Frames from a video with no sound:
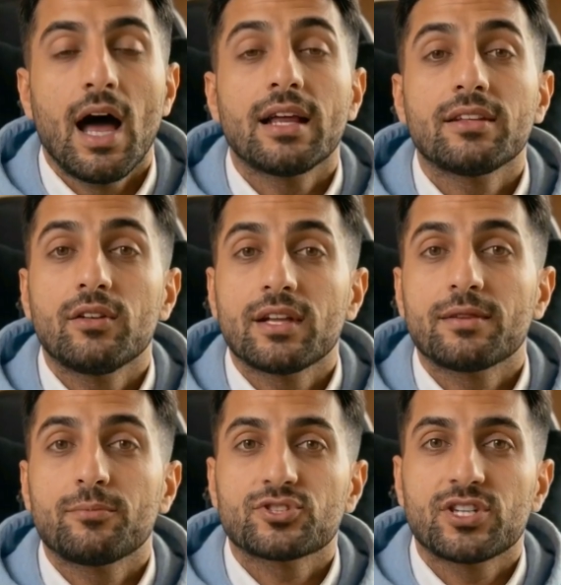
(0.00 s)
I'd look at
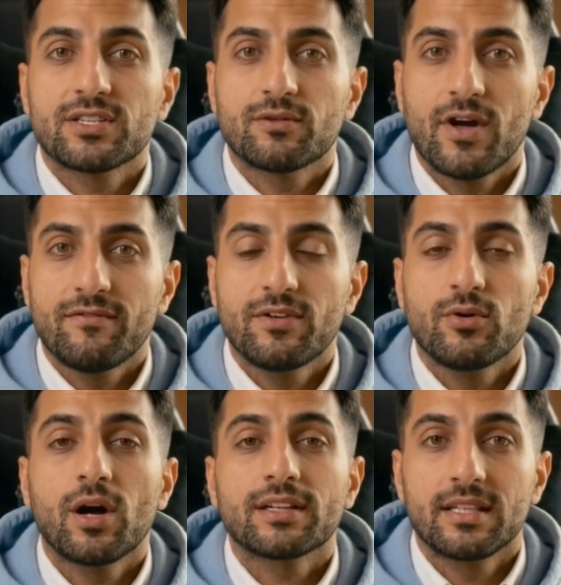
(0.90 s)
the projected
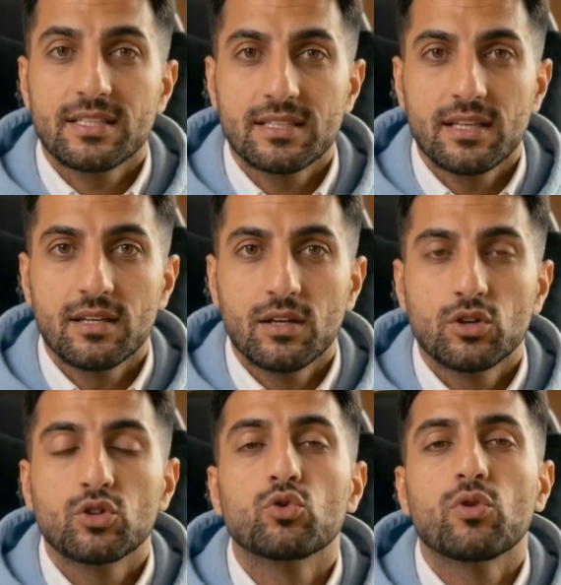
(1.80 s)
revenue on a listing,
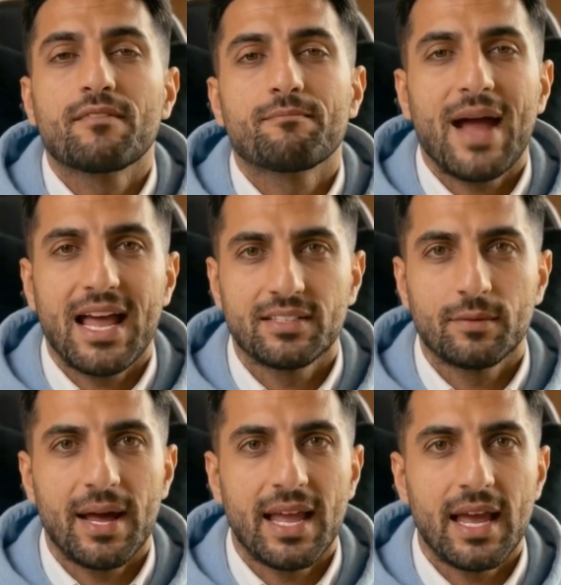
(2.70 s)
do rough math
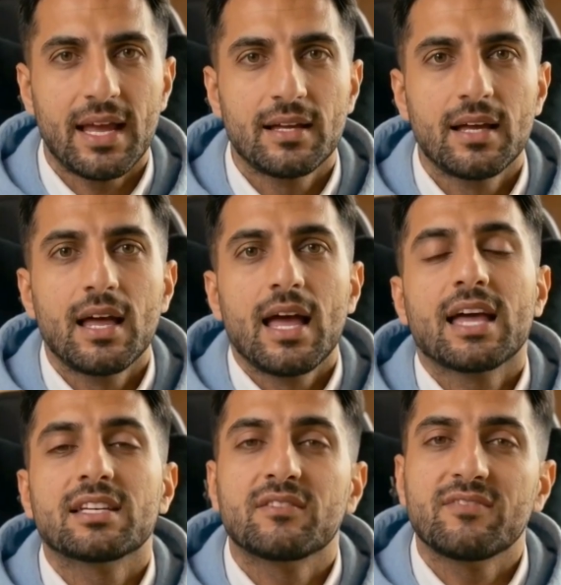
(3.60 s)
in my head,
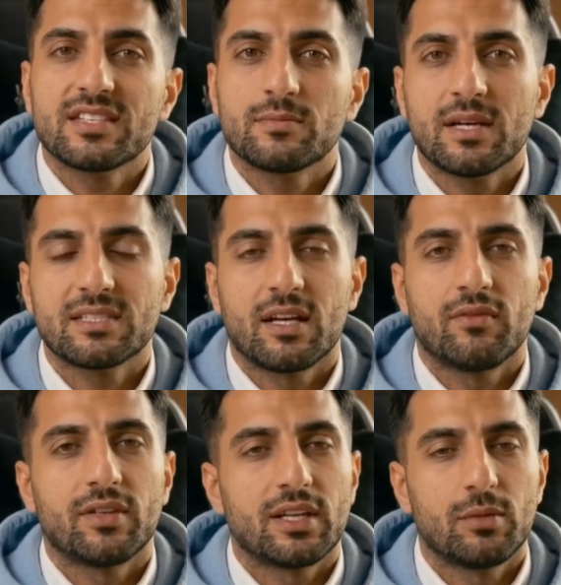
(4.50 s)
and convince
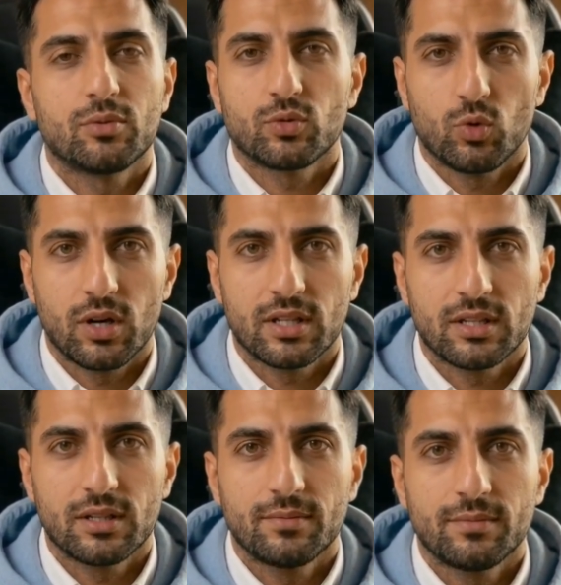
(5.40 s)
myself the numbers
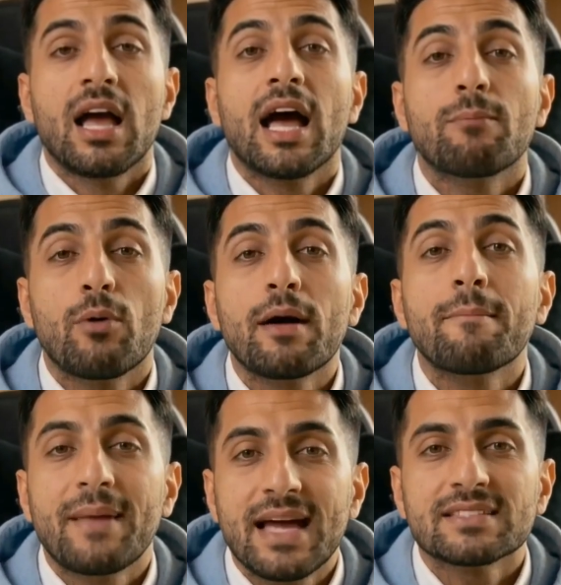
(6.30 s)
worked. I
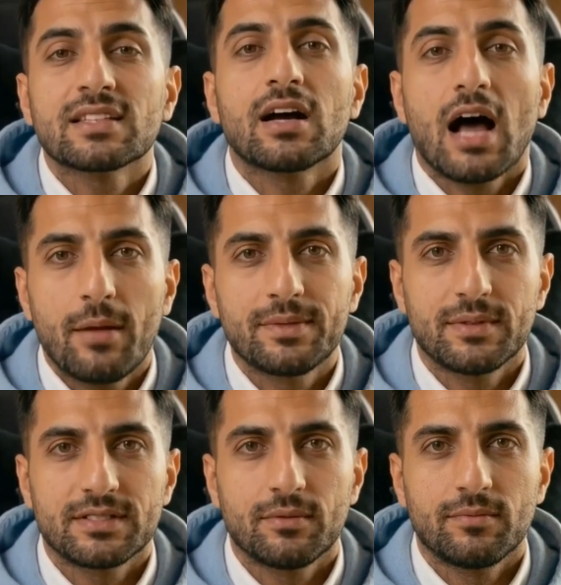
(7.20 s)
bought based on
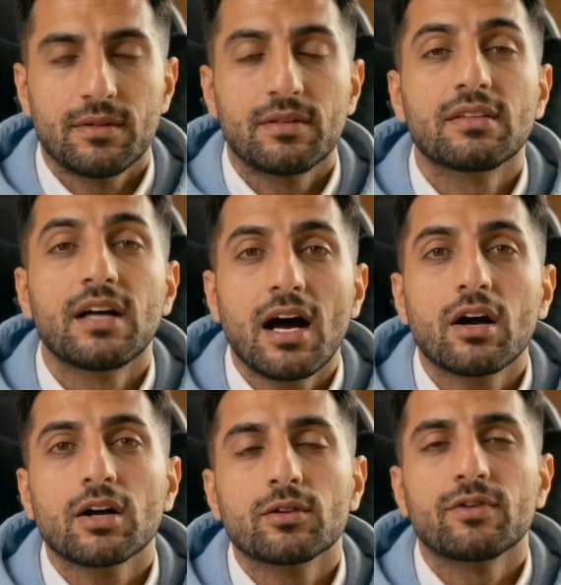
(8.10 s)
optimism, not
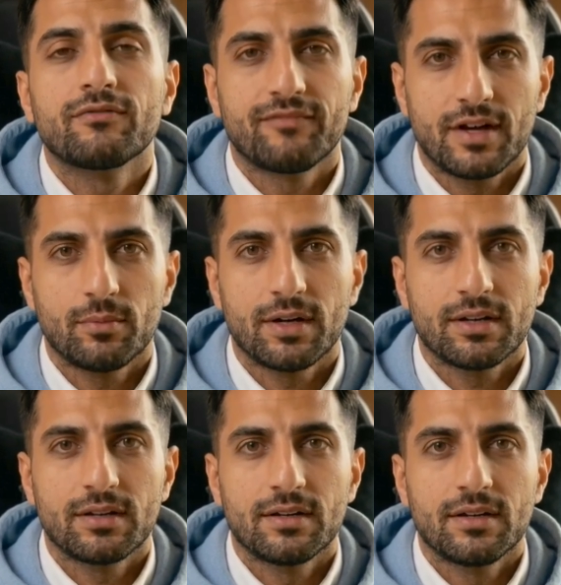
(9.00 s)
on a real framework.